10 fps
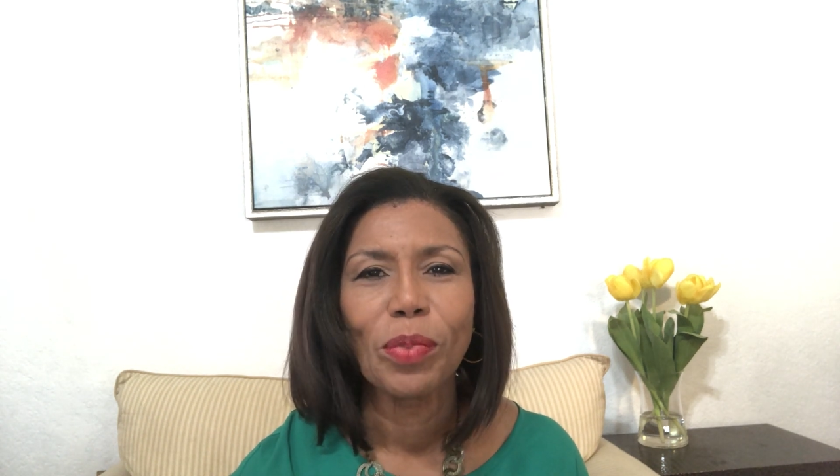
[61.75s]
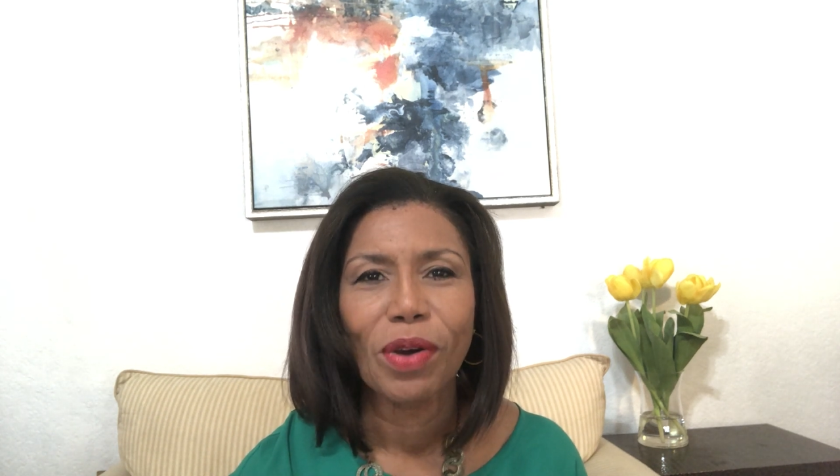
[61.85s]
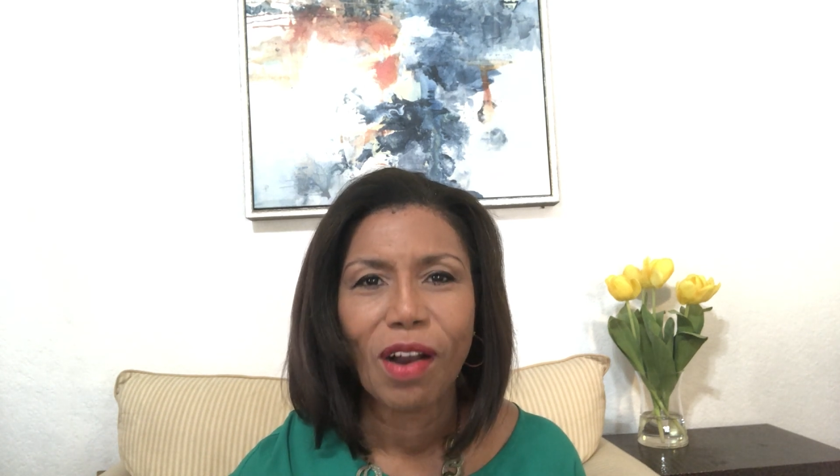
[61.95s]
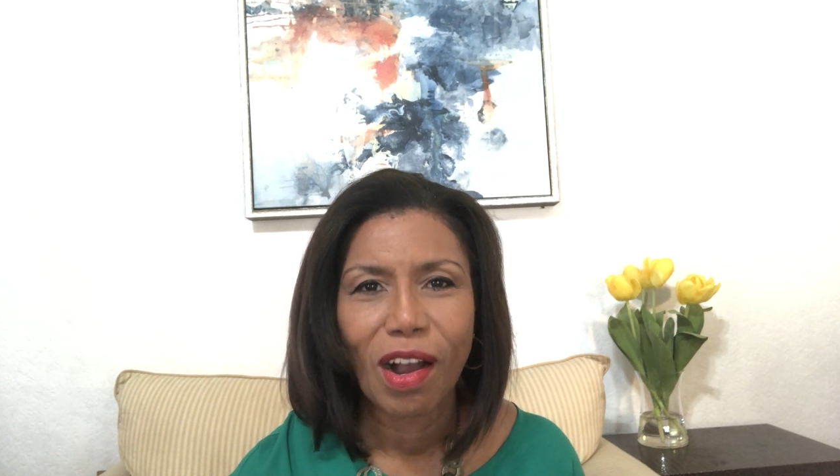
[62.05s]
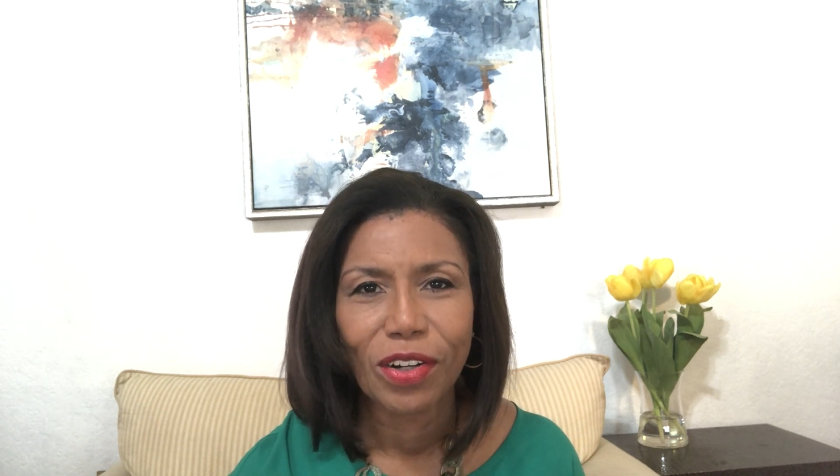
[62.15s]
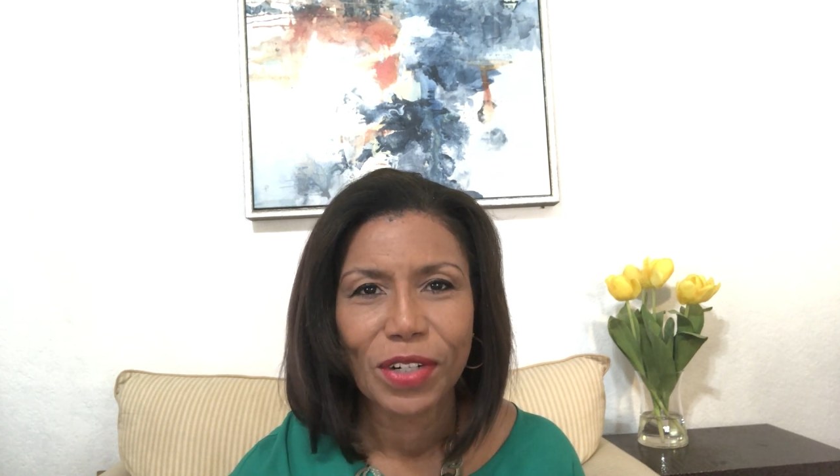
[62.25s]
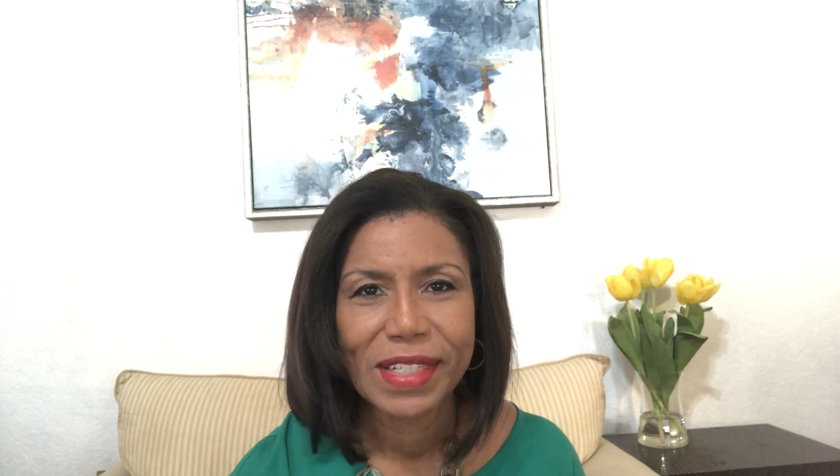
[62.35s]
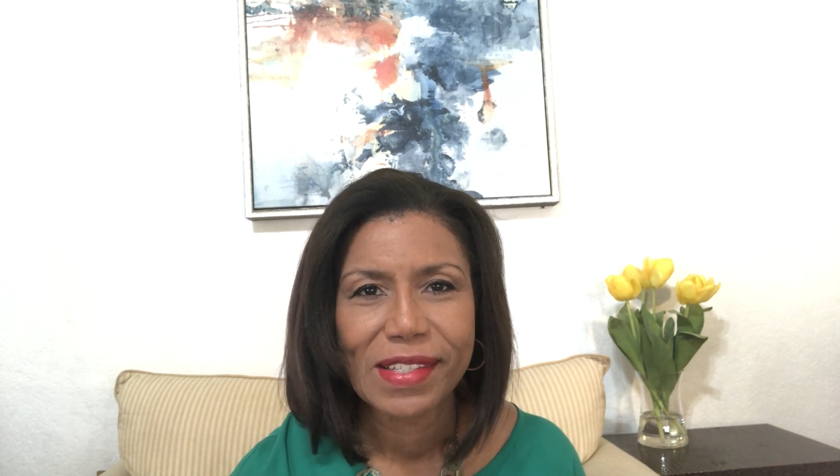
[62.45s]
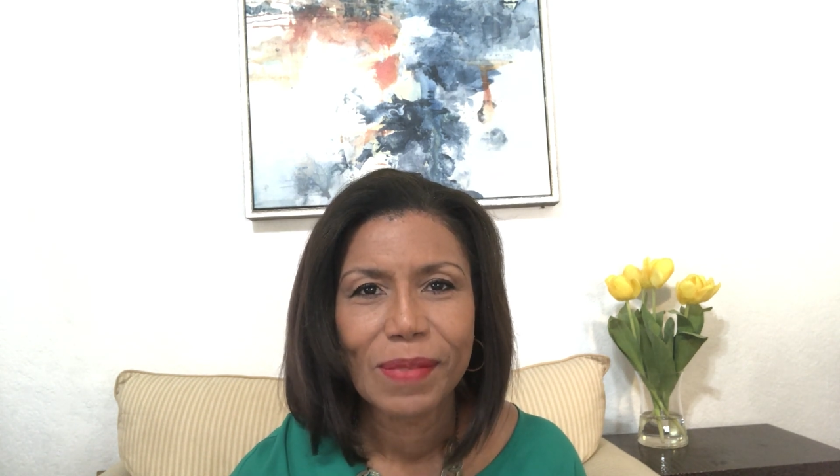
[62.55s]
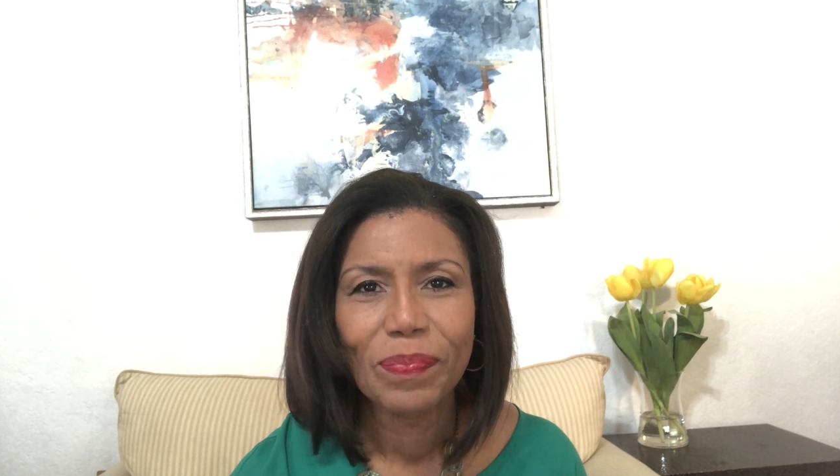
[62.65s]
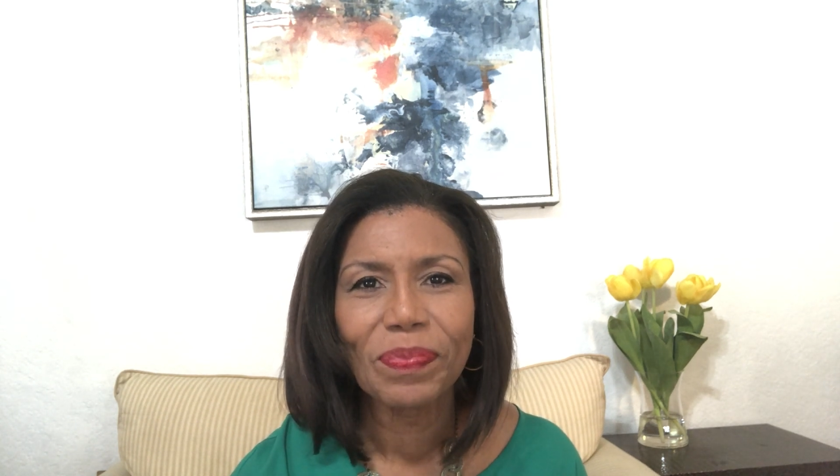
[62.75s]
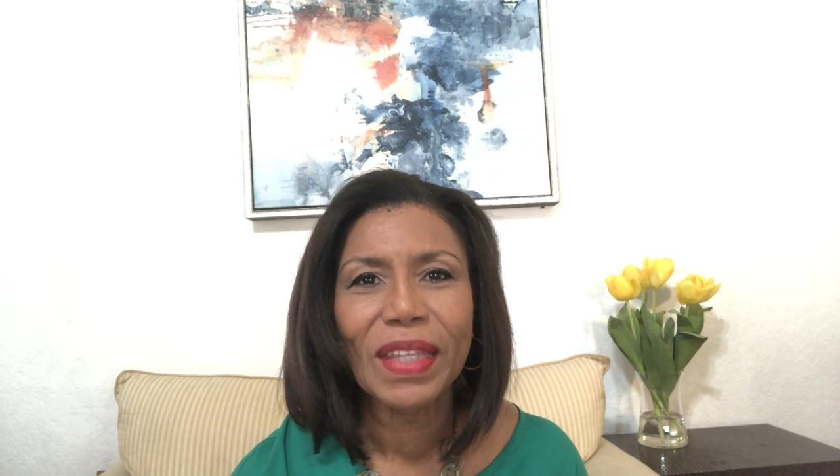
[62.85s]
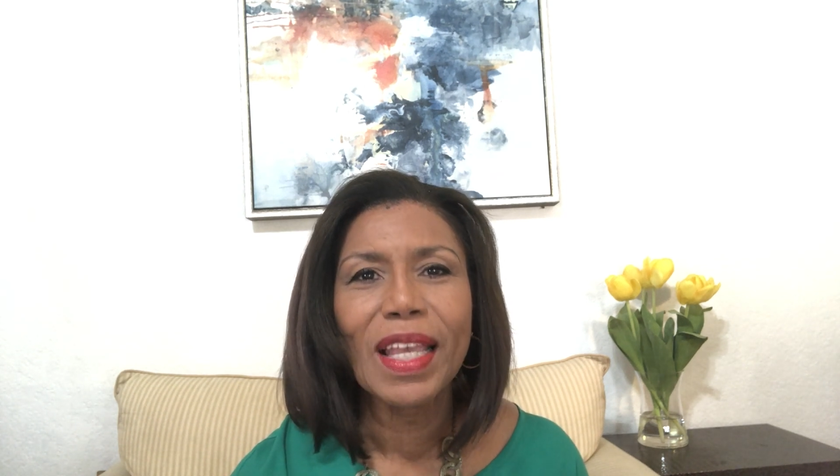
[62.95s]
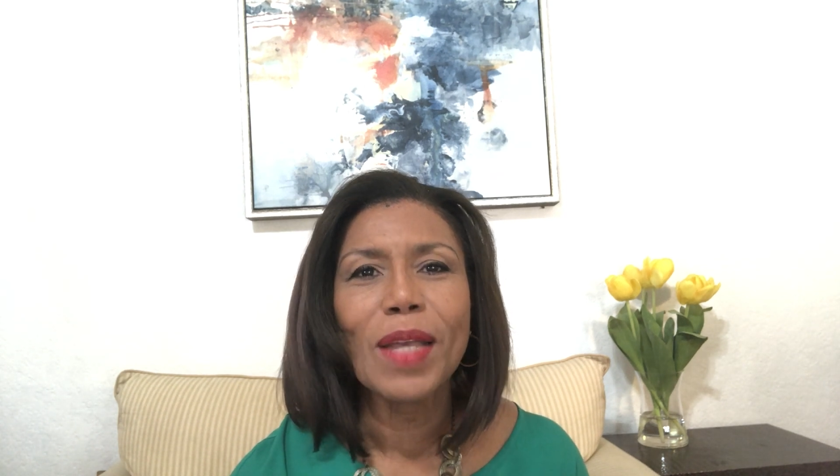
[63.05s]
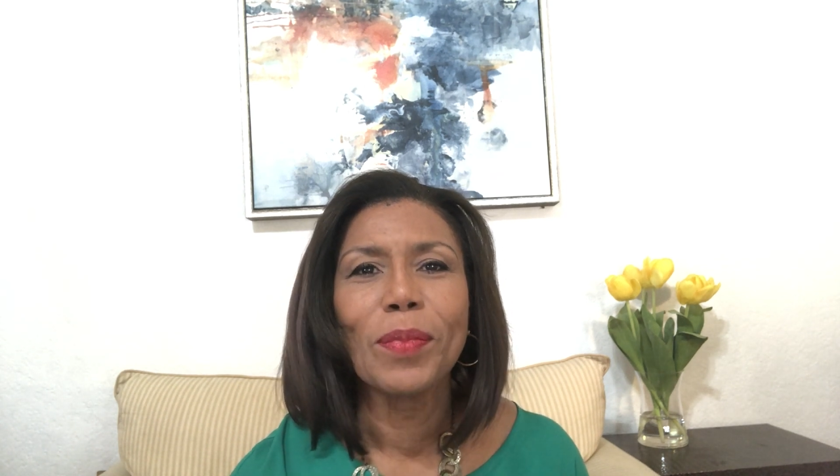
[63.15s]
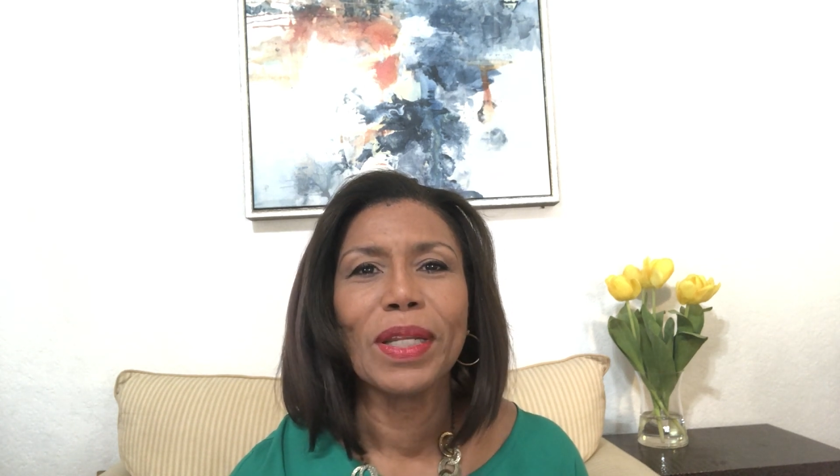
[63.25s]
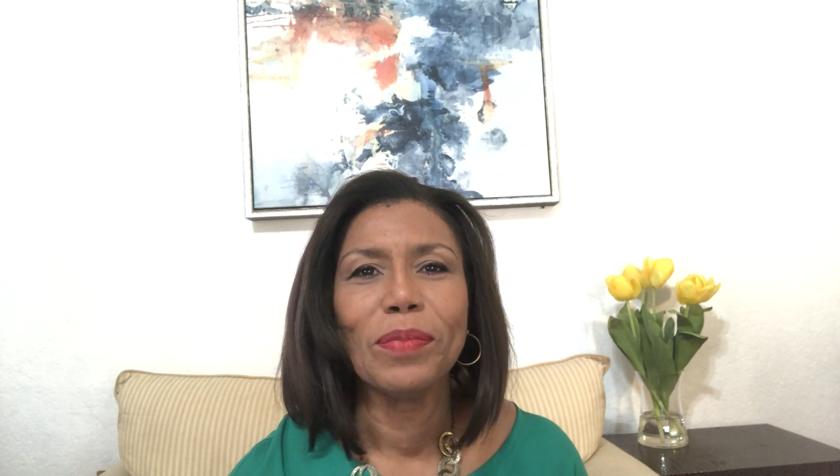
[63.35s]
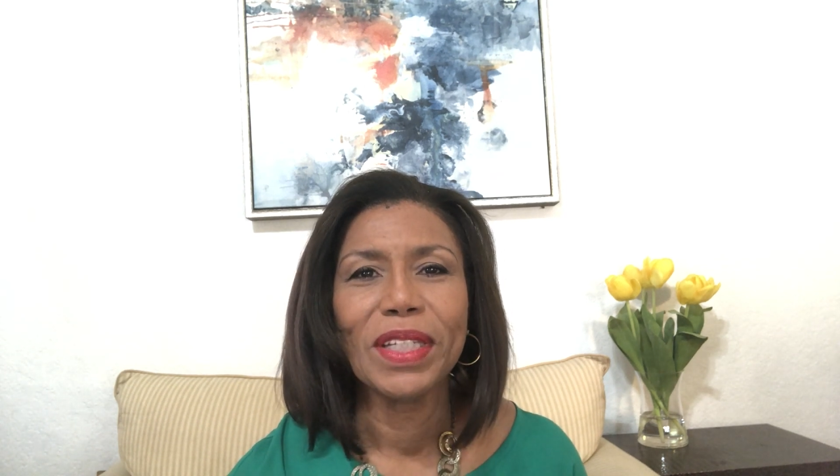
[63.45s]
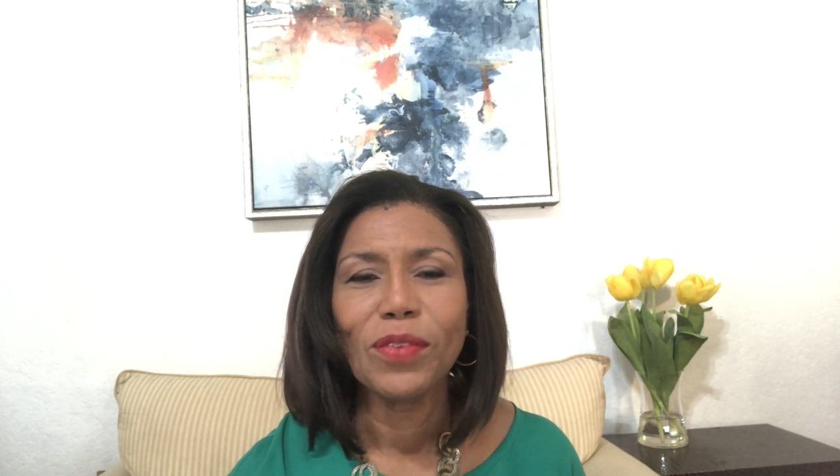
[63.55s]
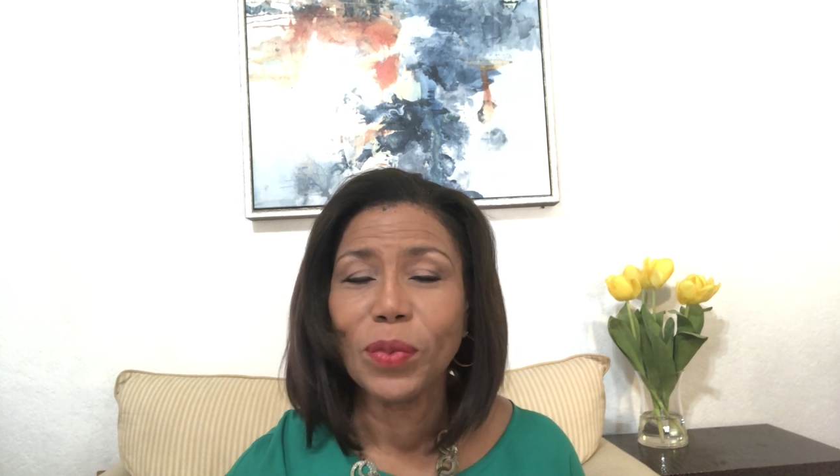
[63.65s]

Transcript: progress. But I'm here,